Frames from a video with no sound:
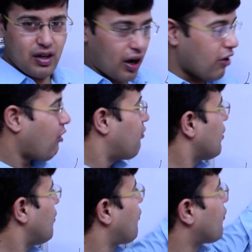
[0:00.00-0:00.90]

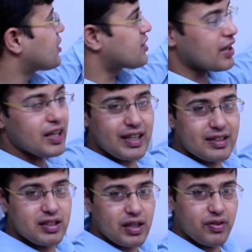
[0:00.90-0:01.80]
However, we will study
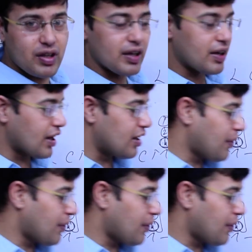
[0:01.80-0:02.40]
HCF in a detailed